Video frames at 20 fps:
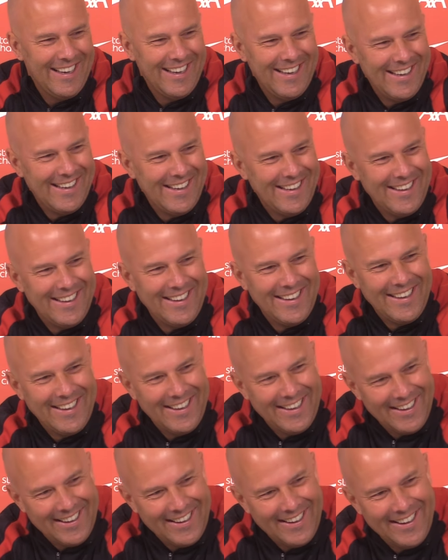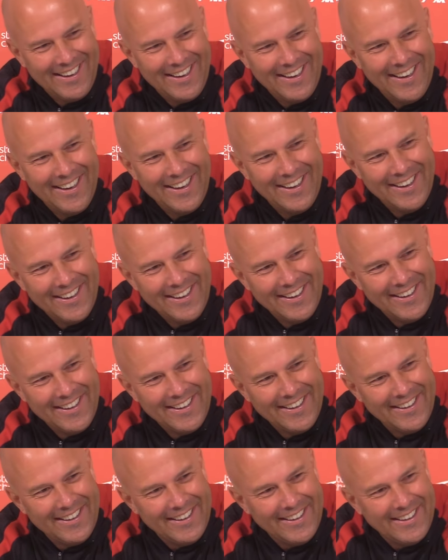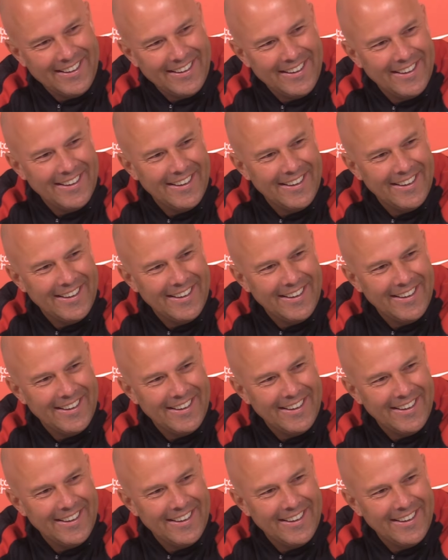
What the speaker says: [no speech]